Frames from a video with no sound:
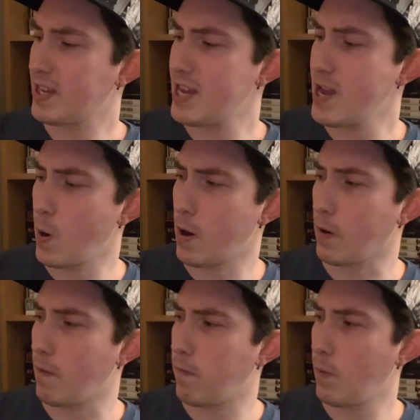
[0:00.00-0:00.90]
Key
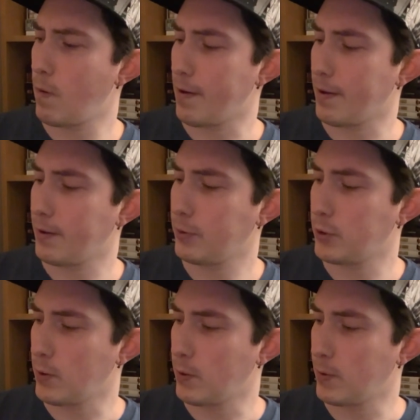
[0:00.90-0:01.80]
Largo, Florida,
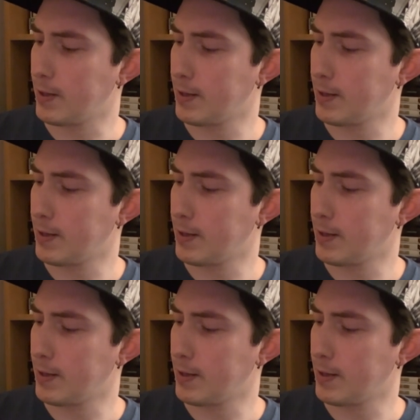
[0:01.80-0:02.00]
so